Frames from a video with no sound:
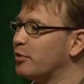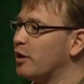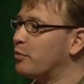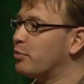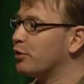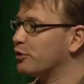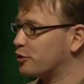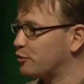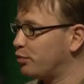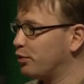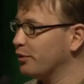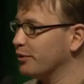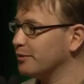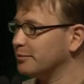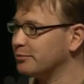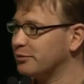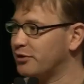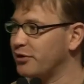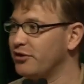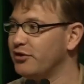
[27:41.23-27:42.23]
a push-pull
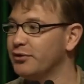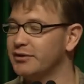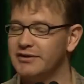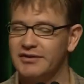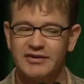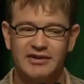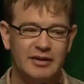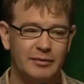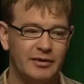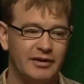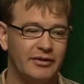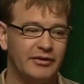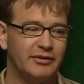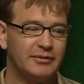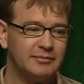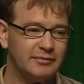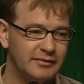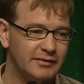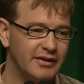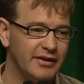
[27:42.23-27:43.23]
between you and the
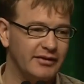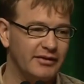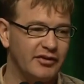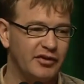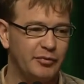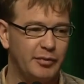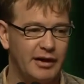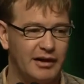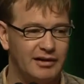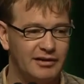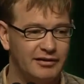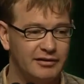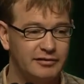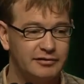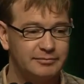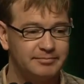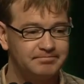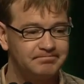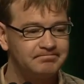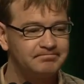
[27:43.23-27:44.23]
stimulus. This is
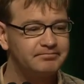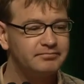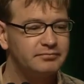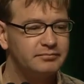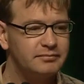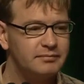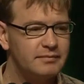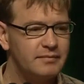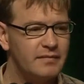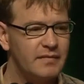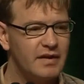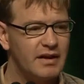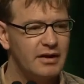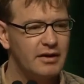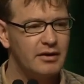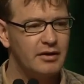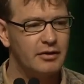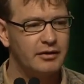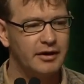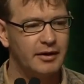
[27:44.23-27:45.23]
speculative.
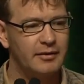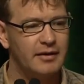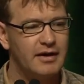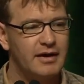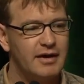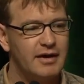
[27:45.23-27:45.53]
Okay.